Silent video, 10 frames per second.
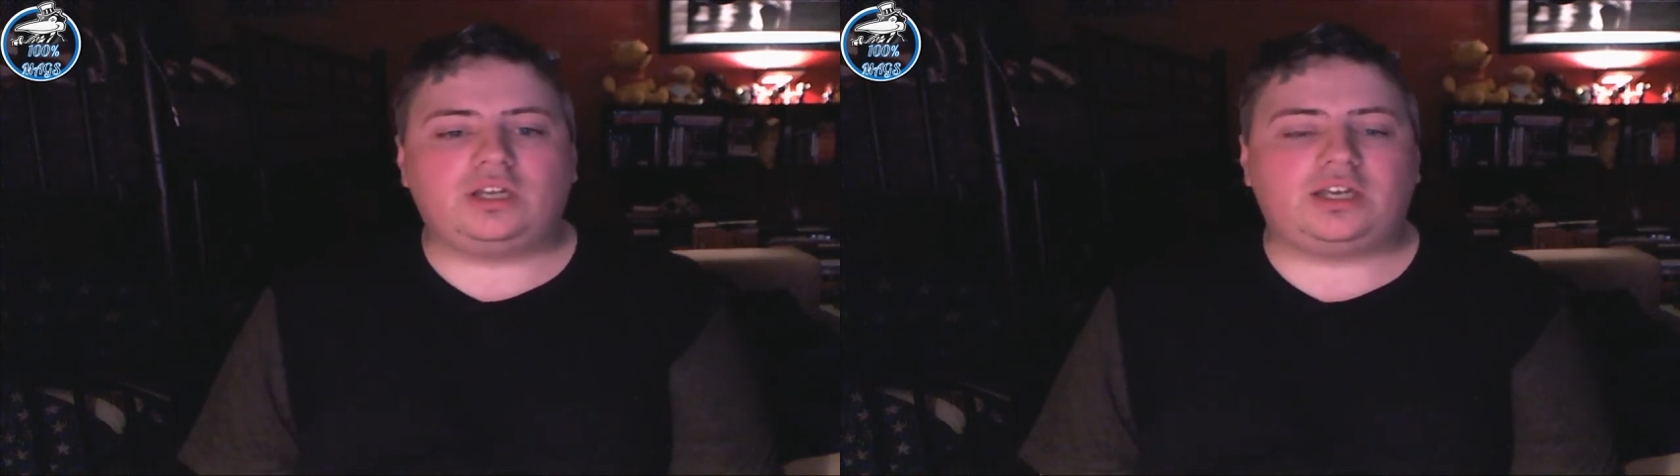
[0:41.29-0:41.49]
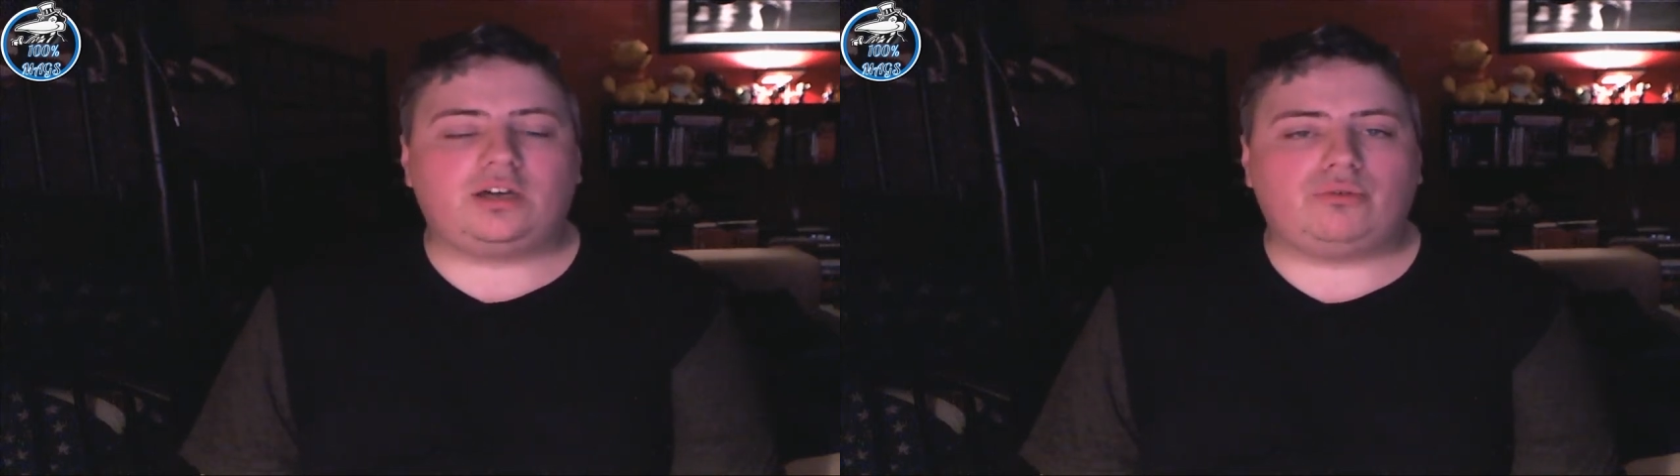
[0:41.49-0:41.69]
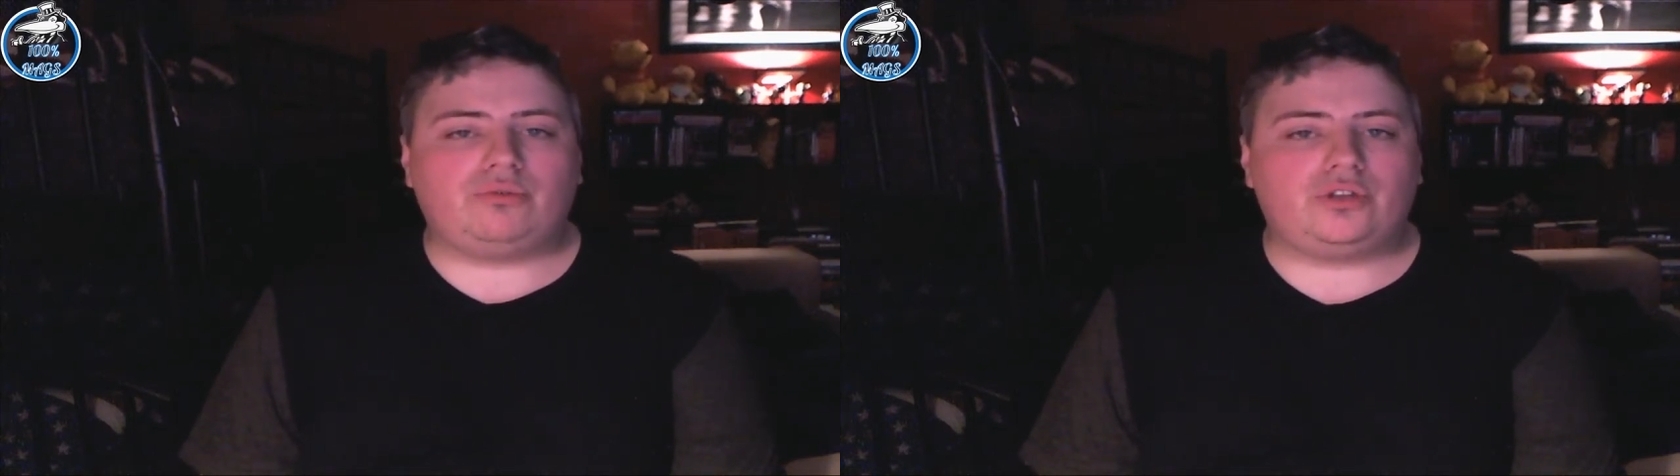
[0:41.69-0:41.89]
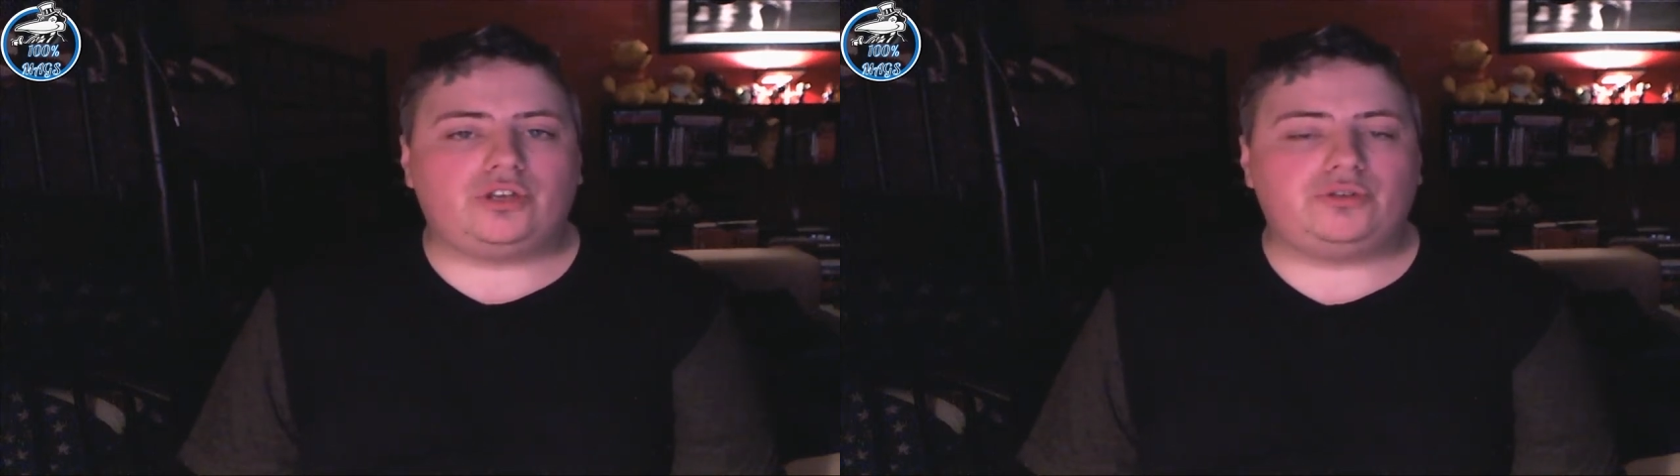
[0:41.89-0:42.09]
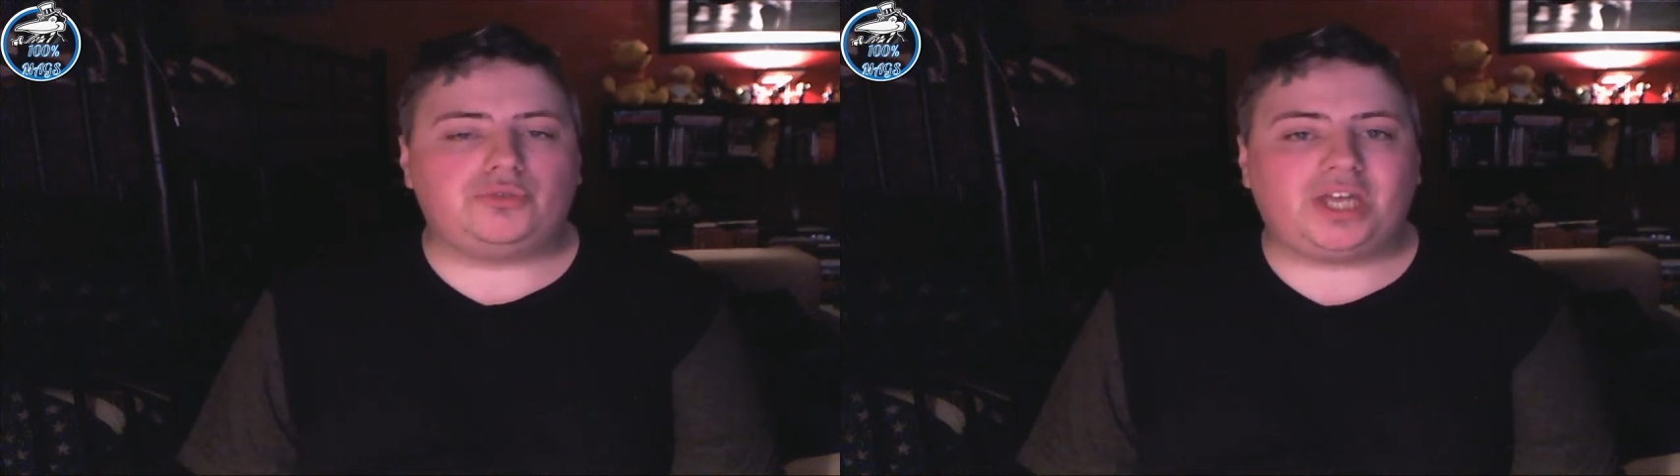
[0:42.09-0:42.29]
Now, the
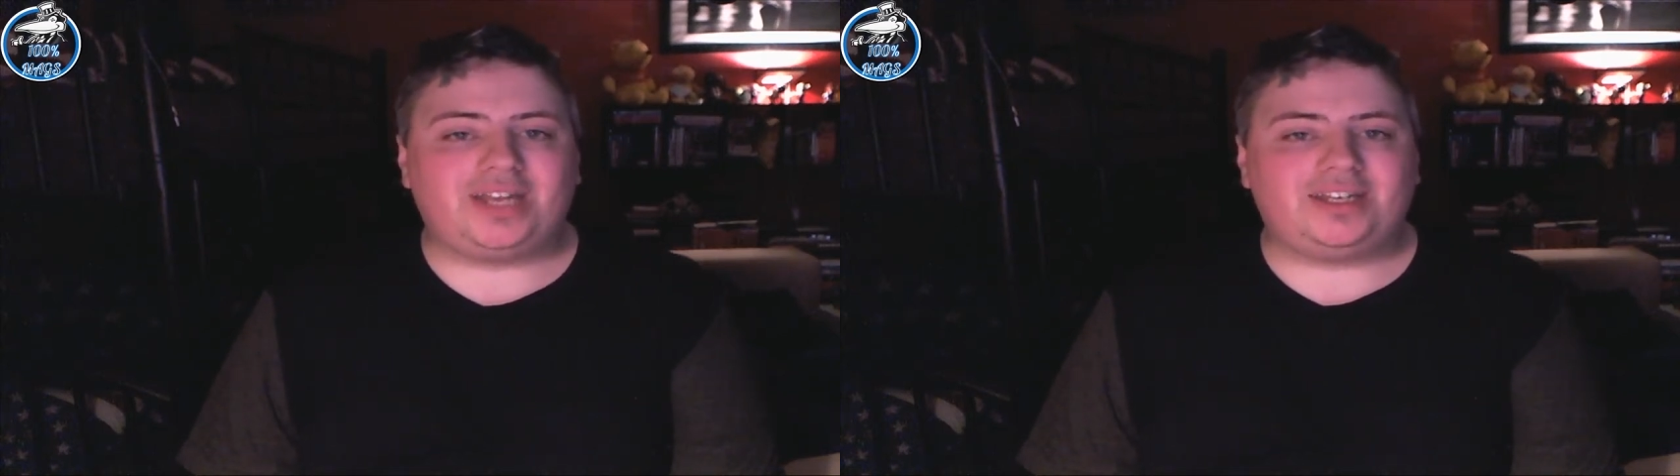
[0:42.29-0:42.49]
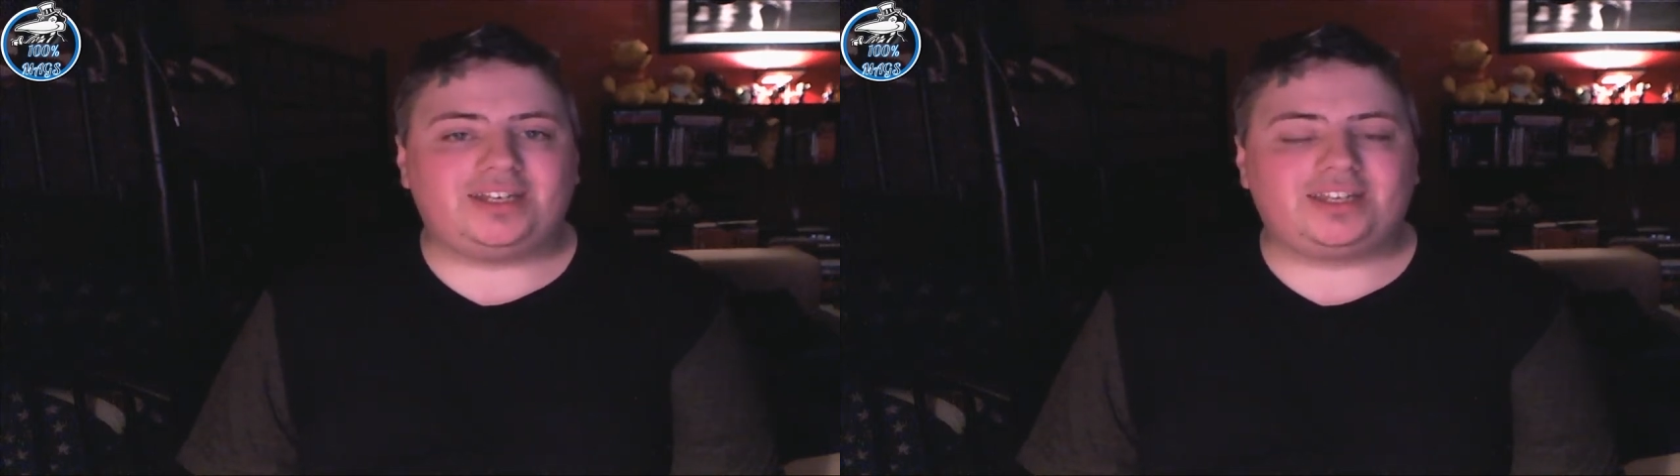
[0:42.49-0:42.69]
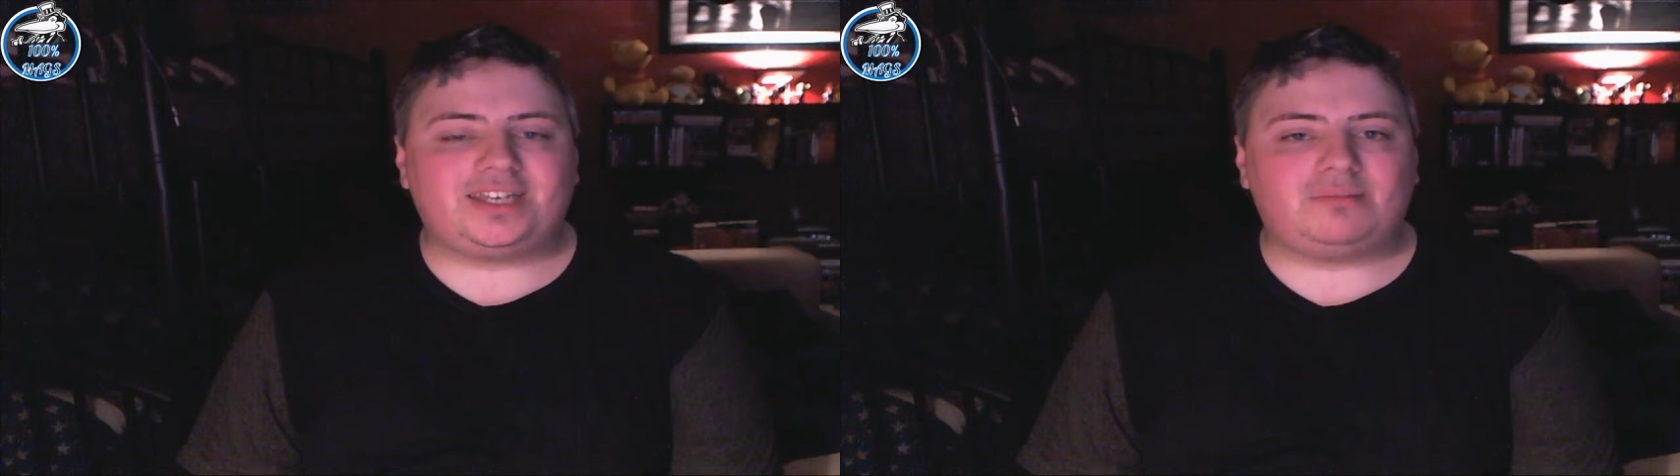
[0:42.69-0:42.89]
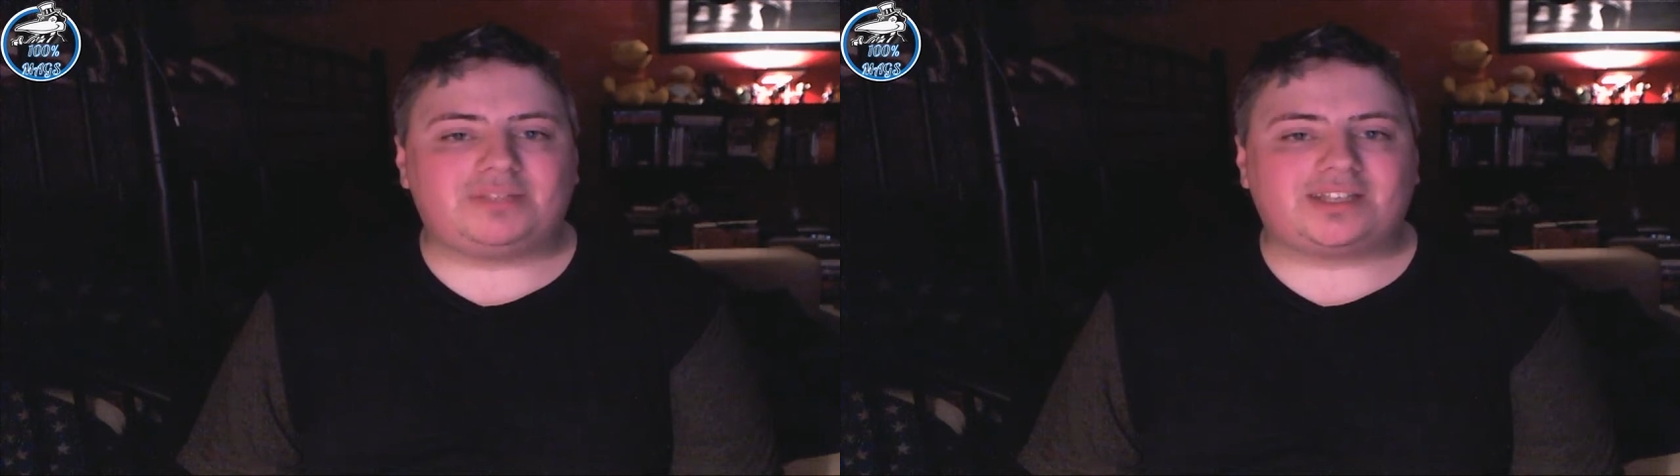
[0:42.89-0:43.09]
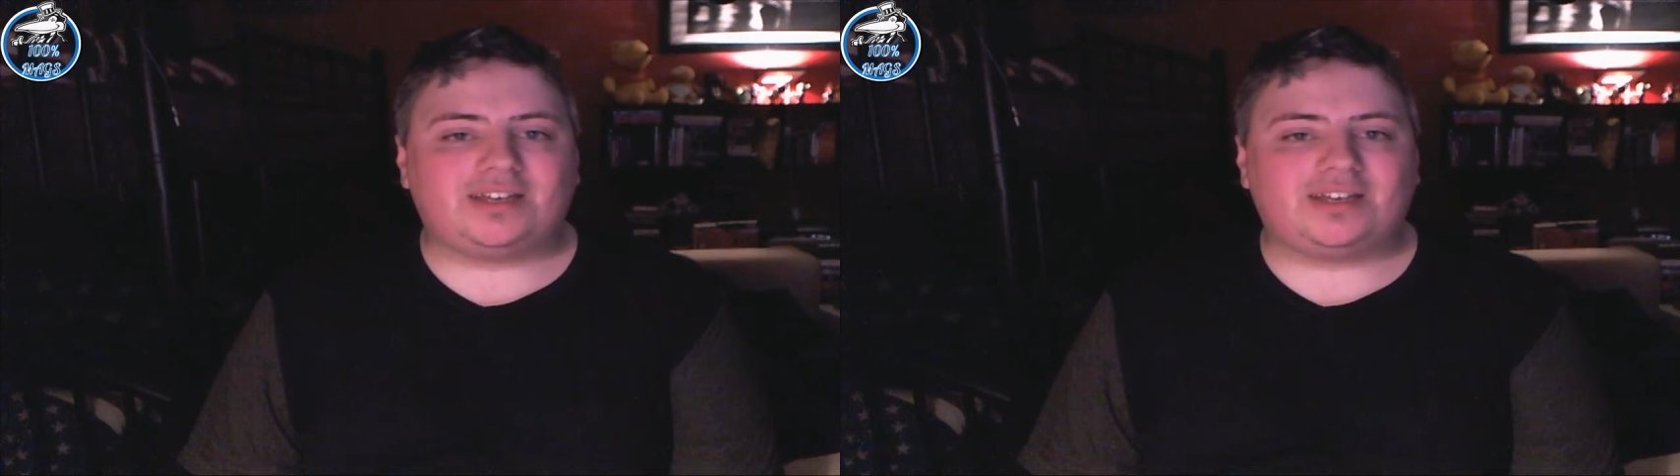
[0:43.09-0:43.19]
news heading into the game is